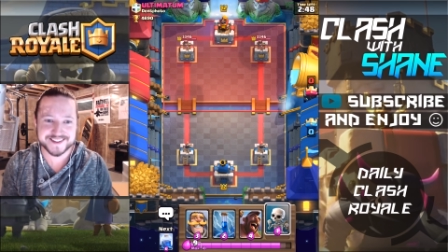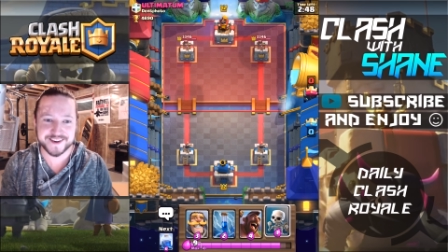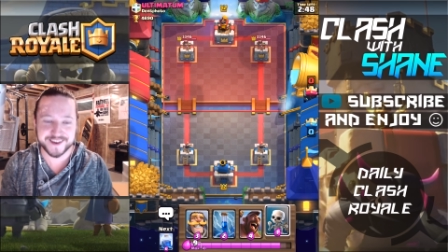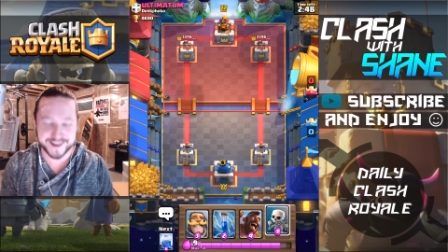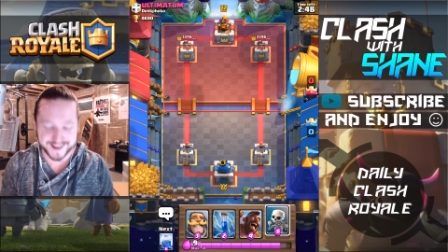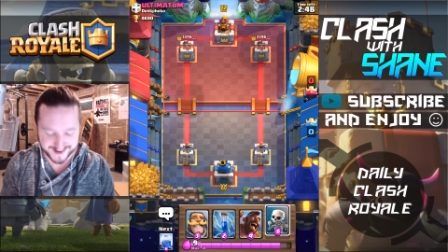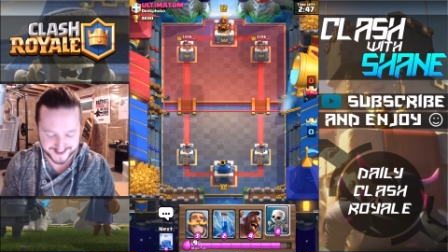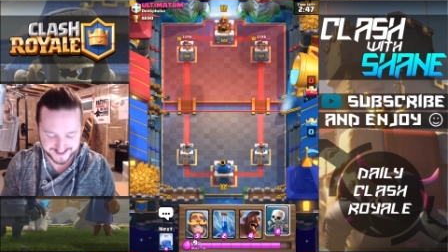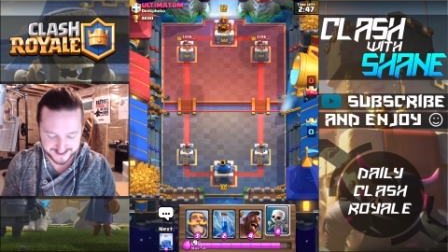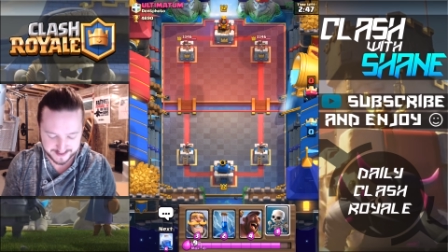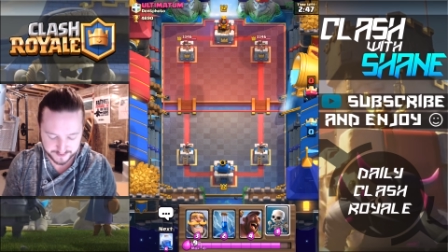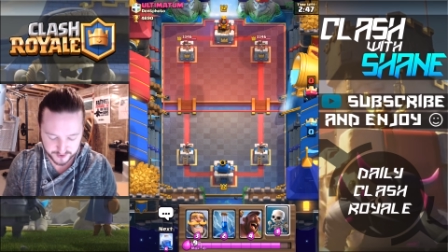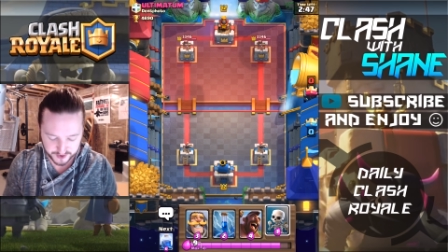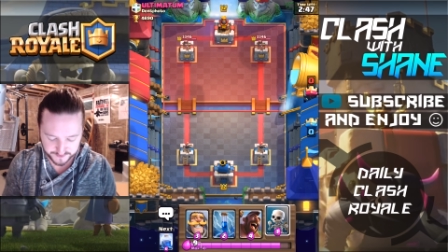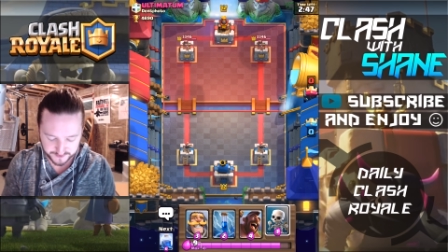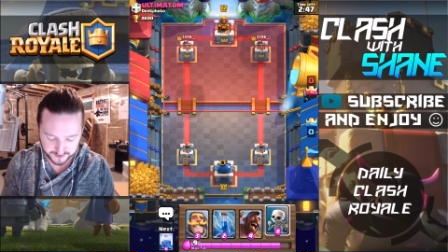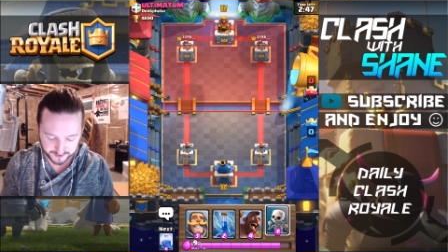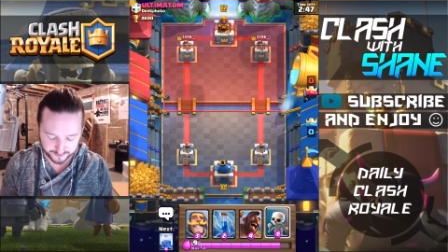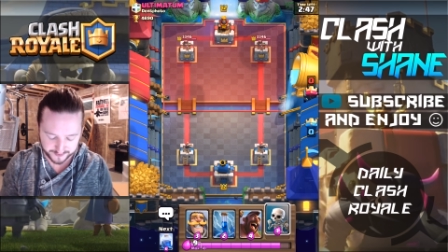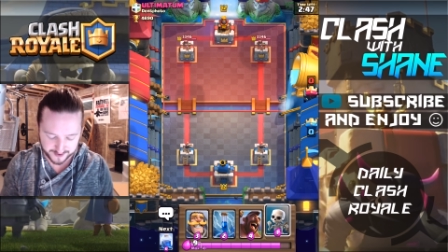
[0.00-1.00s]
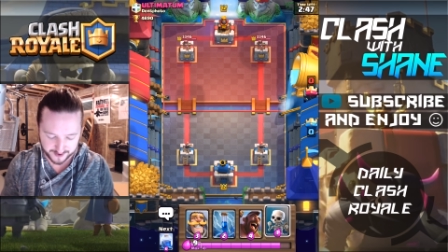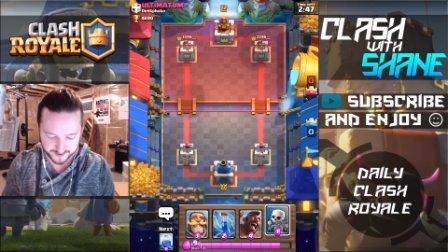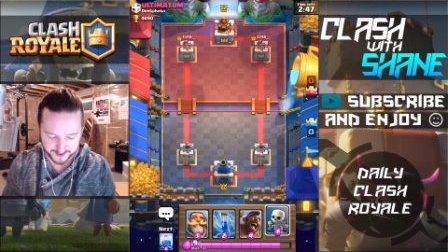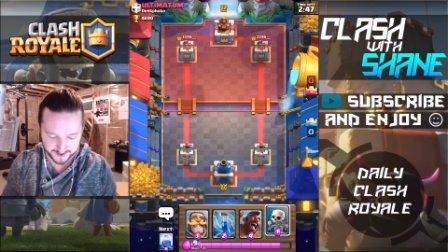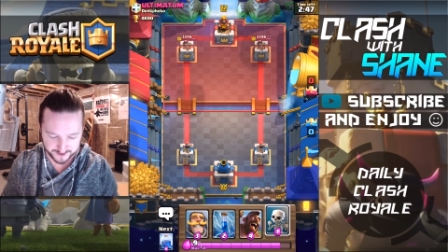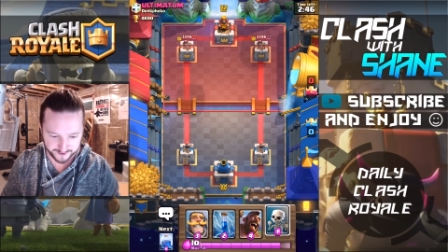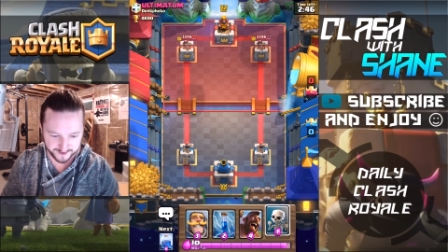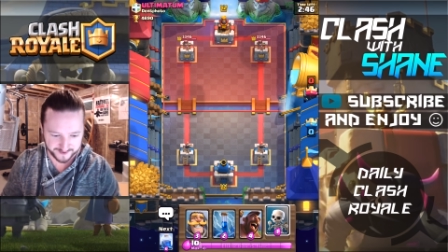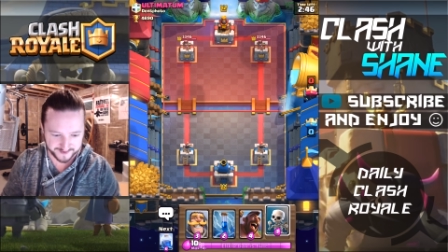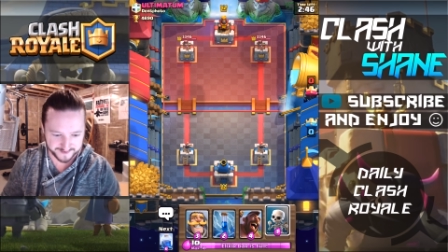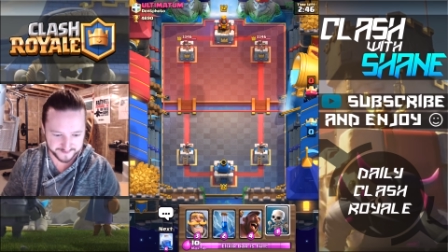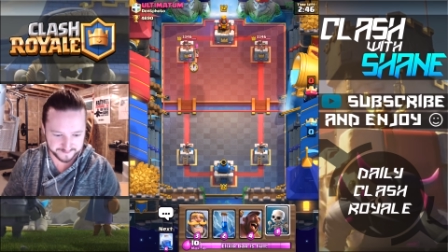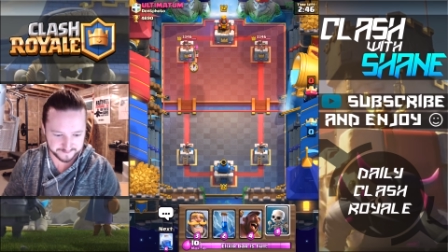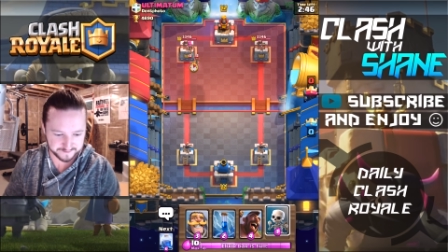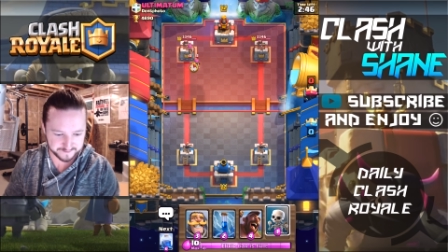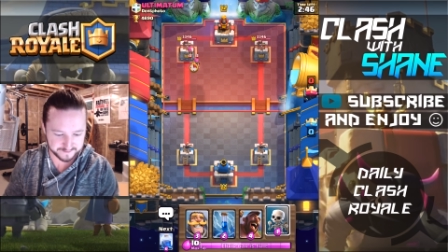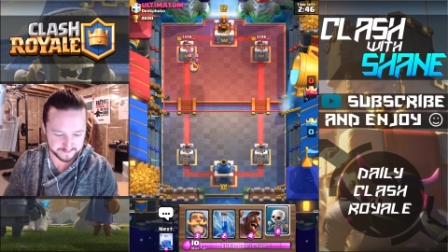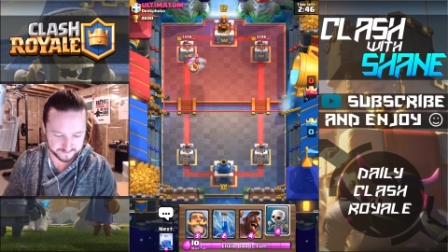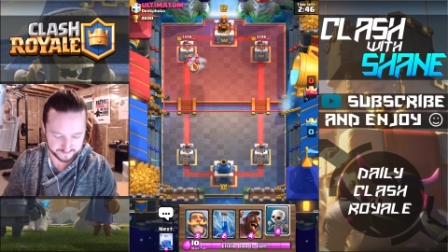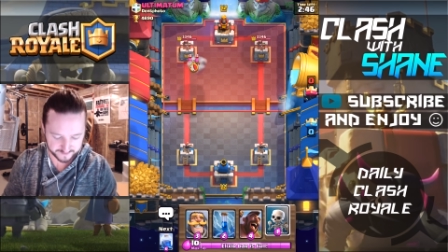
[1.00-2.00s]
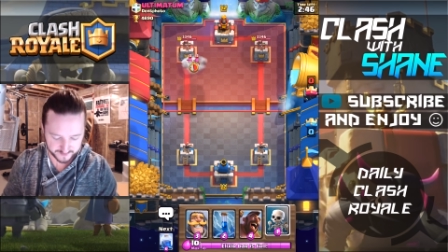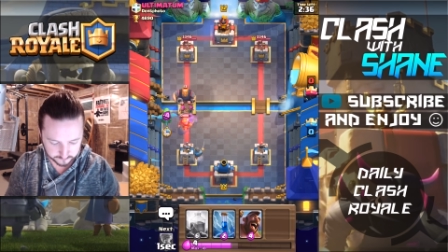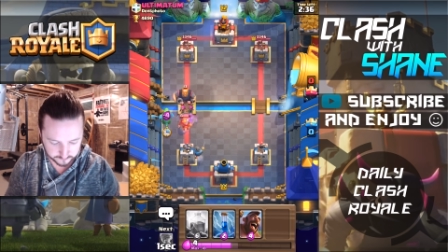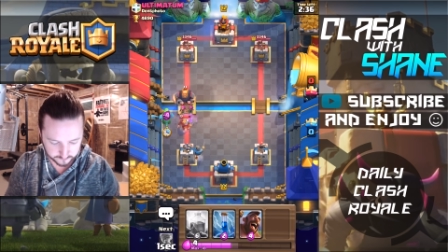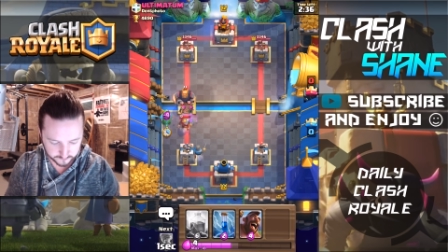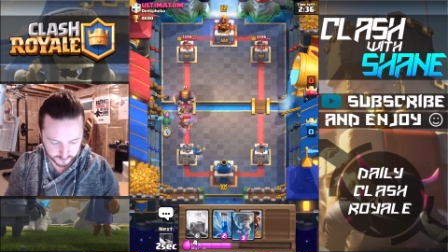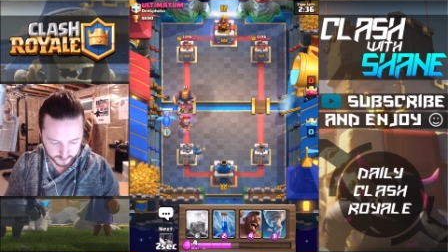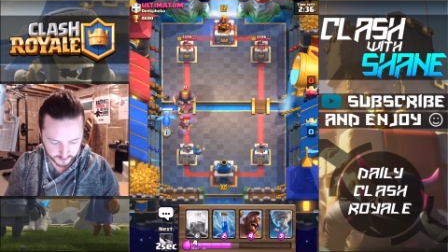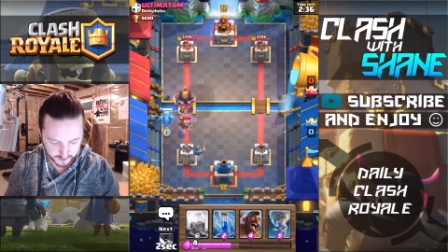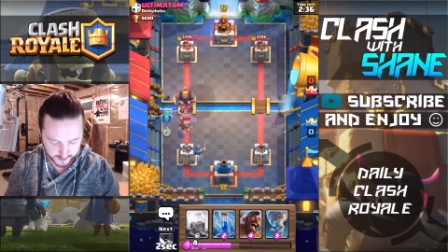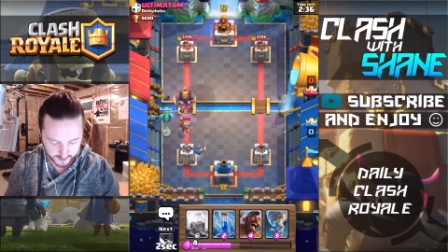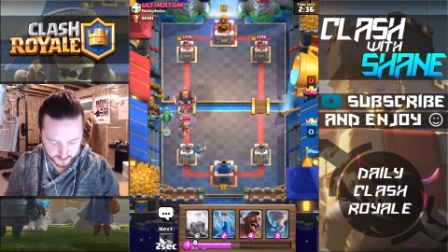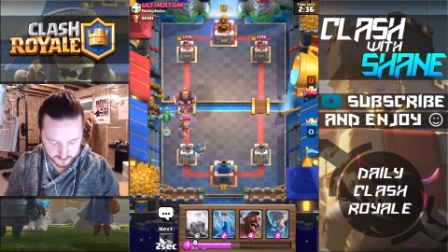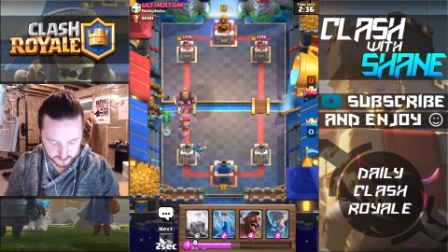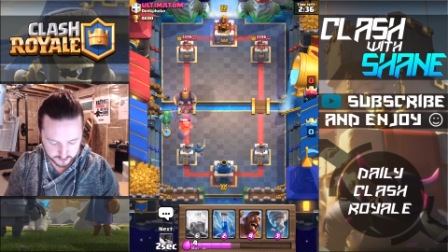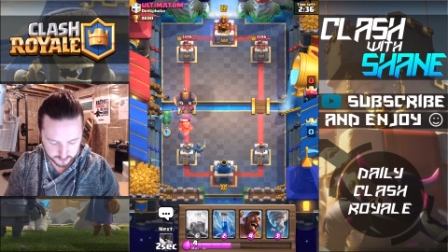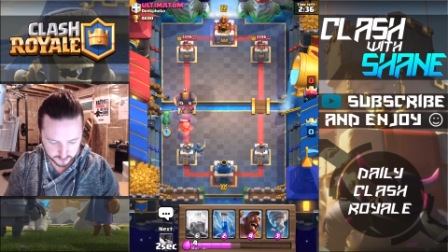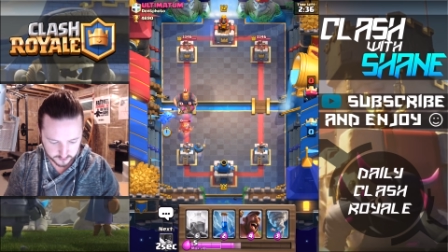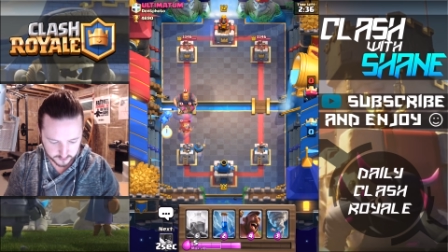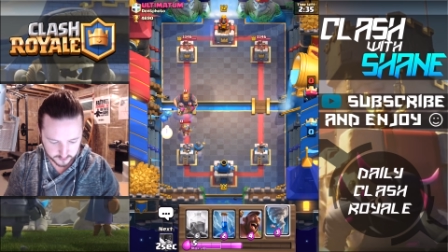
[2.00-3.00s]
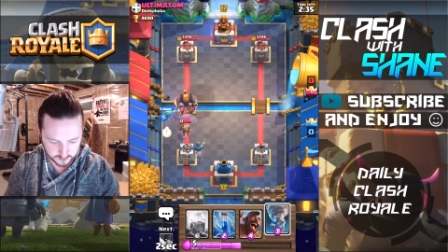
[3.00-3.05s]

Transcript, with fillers: Sorry, guys. I'm just fooling around here. Guys,